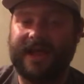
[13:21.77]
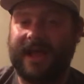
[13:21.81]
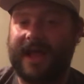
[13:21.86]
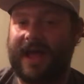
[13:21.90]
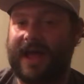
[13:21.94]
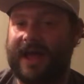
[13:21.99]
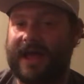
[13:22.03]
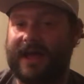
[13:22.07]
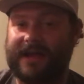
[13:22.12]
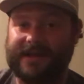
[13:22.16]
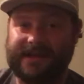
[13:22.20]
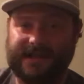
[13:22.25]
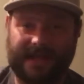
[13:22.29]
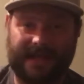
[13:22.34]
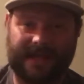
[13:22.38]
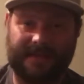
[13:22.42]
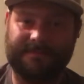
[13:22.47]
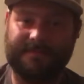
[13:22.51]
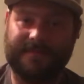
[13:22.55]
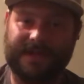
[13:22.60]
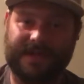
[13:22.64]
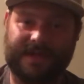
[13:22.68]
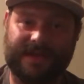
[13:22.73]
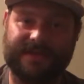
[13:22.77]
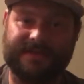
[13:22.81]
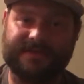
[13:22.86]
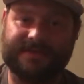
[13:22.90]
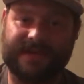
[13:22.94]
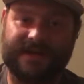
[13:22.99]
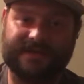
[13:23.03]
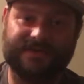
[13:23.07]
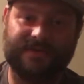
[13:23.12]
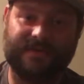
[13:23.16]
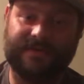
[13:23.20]
And be in
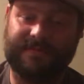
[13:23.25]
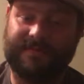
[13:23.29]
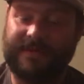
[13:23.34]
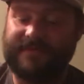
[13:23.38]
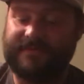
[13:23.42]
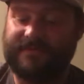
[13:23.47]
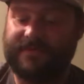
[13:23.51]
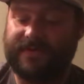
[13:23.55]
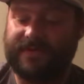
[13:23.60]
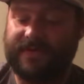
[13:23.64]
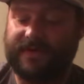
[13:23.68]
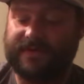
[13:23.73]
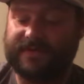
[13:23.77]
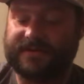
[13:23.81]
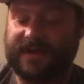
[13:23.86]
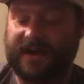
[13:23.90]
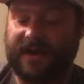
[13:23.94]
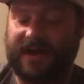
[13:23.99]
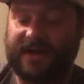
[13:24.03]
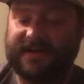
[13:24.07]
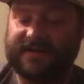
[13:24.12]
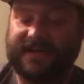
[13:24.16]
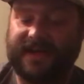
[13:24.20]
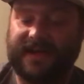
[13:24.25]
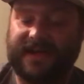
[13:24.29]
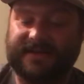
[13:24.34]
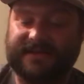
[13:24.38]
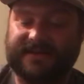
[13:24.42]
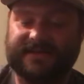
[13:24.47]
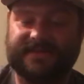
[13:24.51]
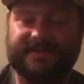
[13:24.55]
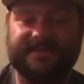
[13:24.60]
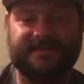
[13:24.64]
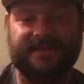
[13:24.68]
touch with me for those
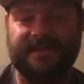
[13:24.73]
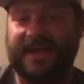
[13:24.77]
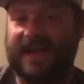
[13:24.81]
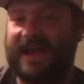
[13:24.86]
contests.